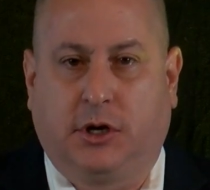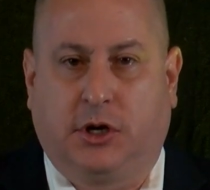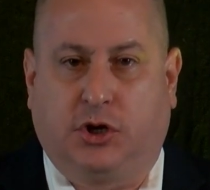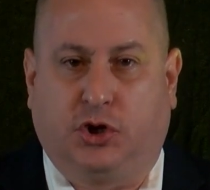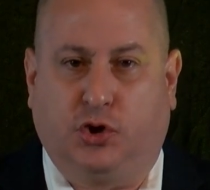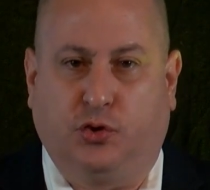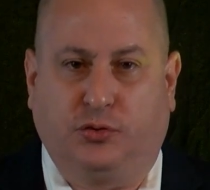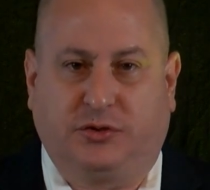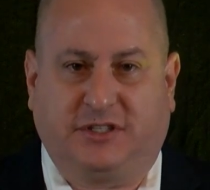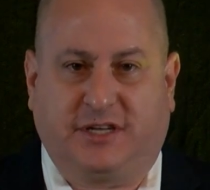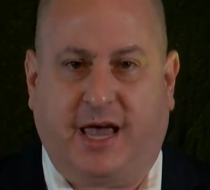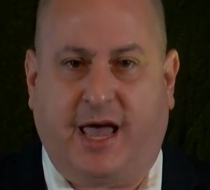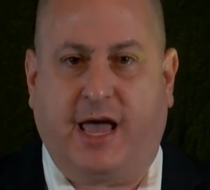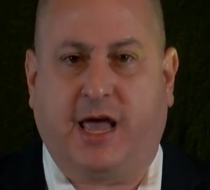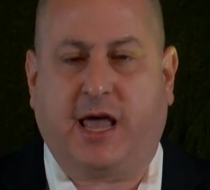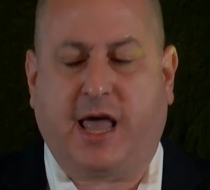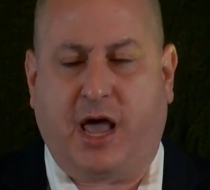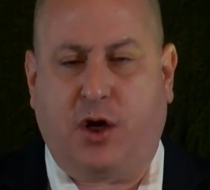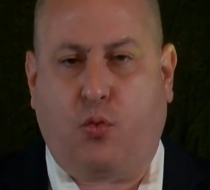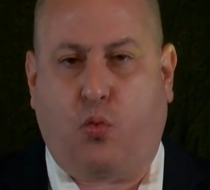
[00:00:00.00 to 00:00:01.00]
You
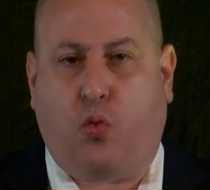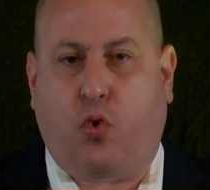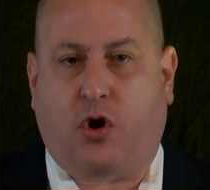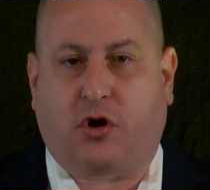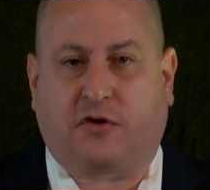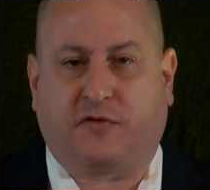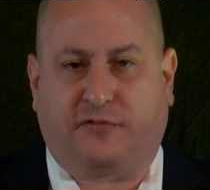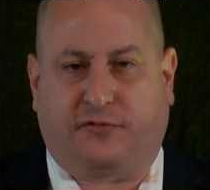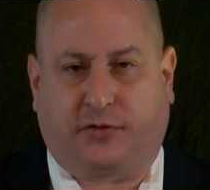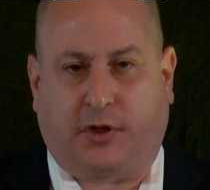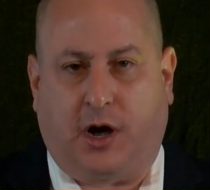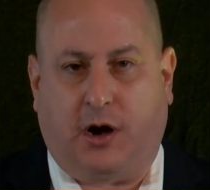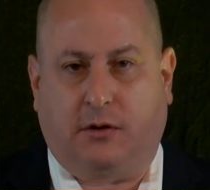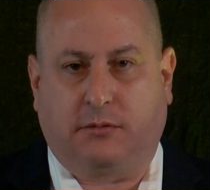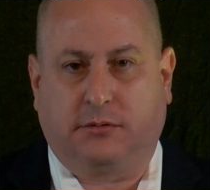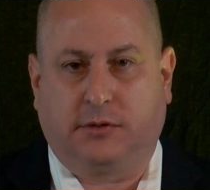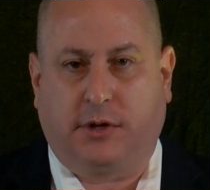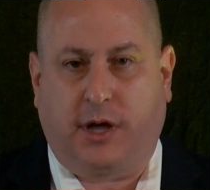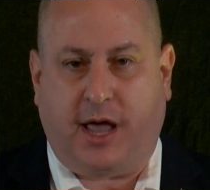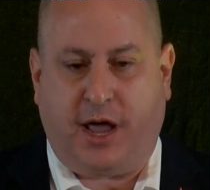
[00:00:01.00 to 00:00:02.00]
take a workflow
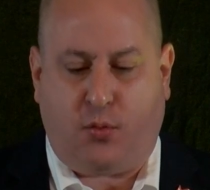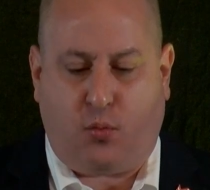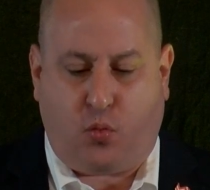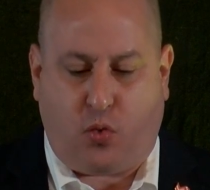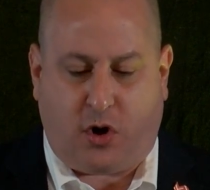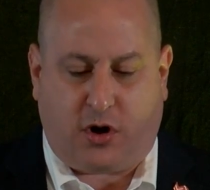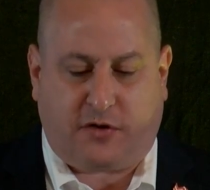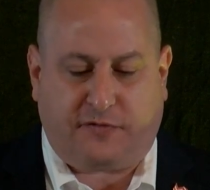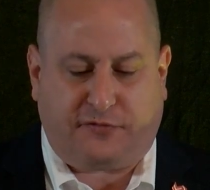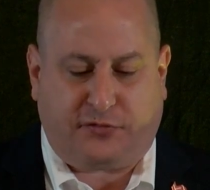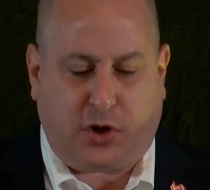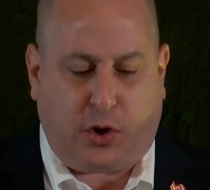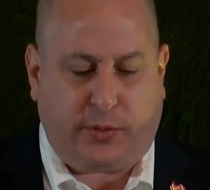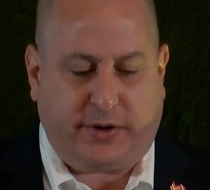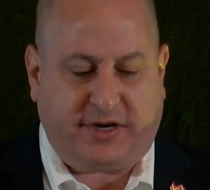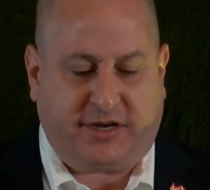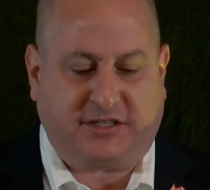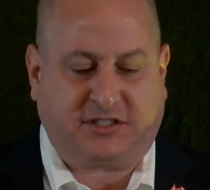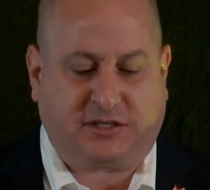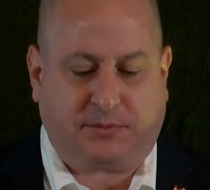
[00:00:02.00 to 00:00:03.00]

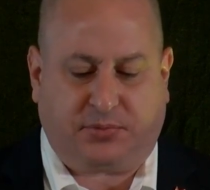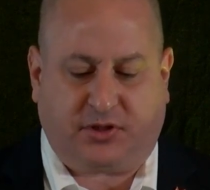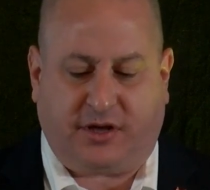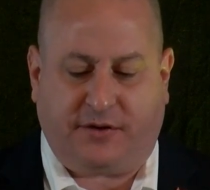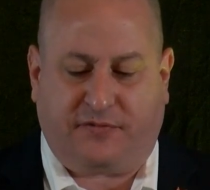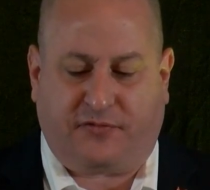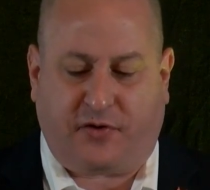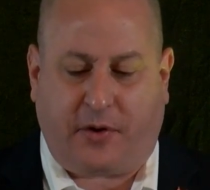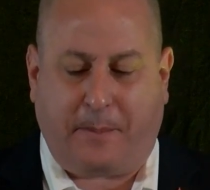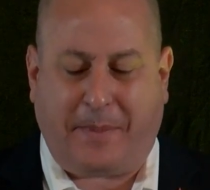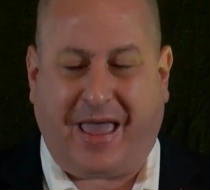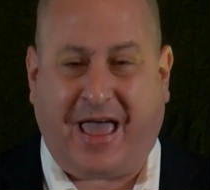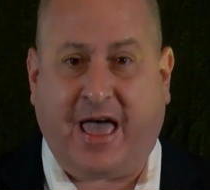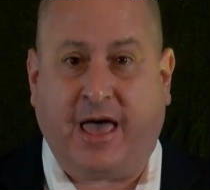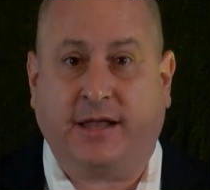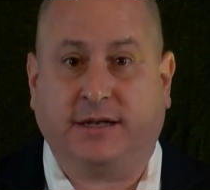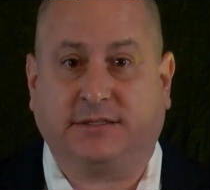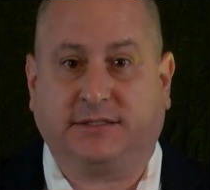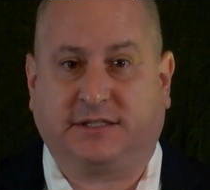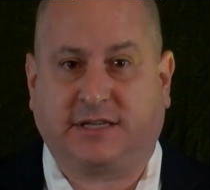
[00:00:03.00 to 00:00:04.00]
and discipline from
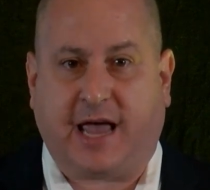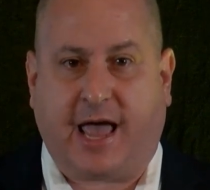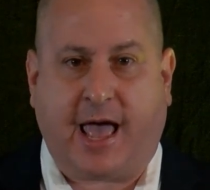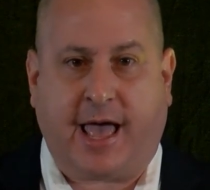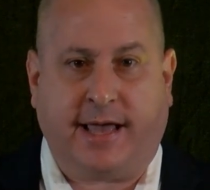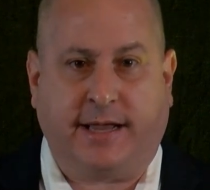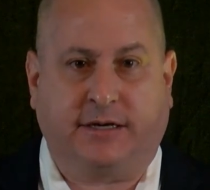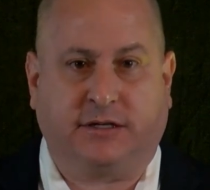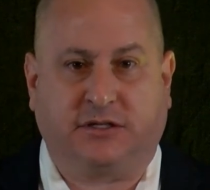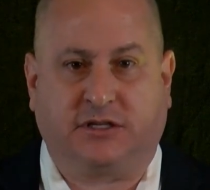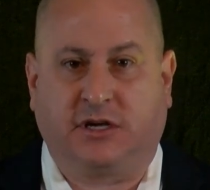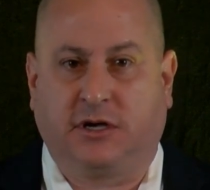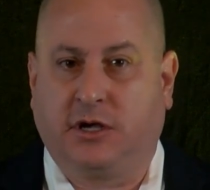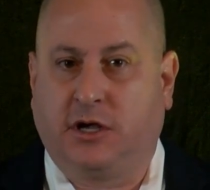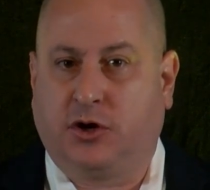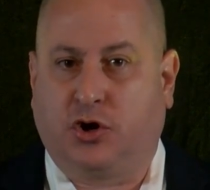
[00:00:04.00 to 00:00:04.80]
end to end,